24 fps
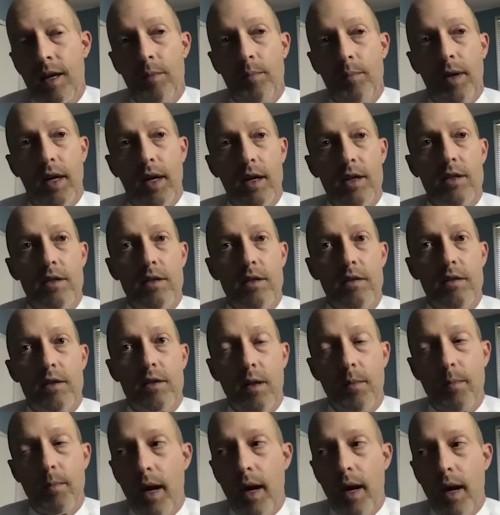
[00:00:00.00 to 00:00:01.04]
because
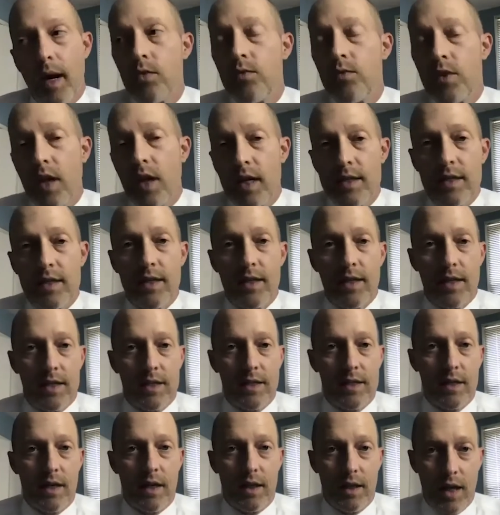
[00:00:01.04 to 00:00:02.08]
somebody who does
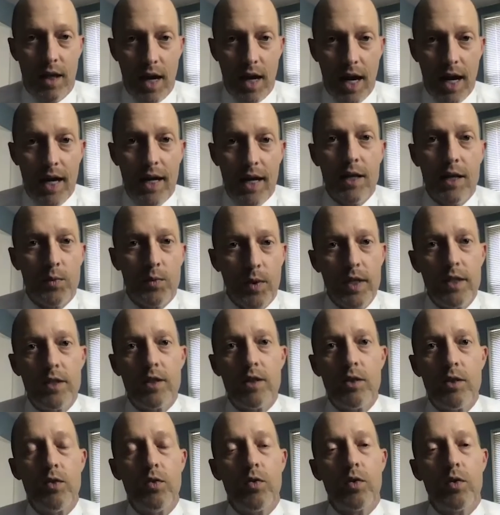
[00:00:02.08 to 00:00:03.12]
this a lot, as we
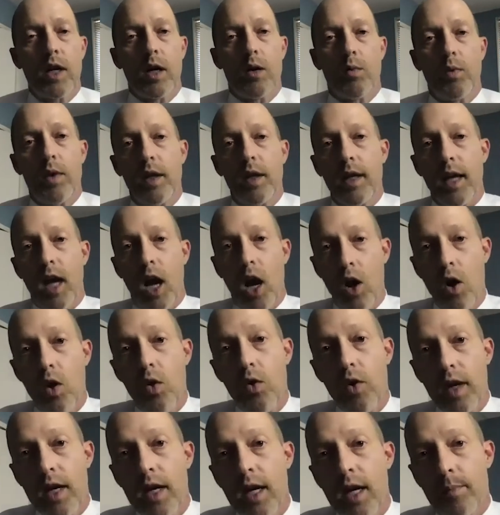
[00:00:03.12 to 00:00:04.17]
do, can really
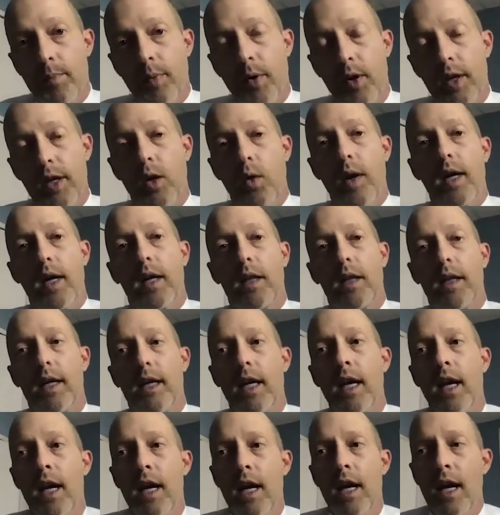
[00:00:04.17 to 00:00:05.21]
hone in pretty
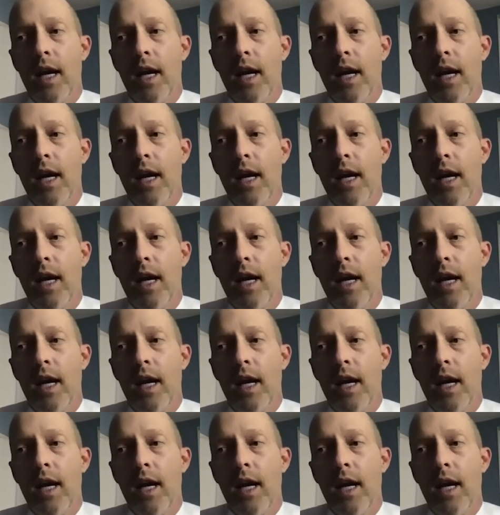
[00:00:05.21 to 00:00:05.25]
quickly.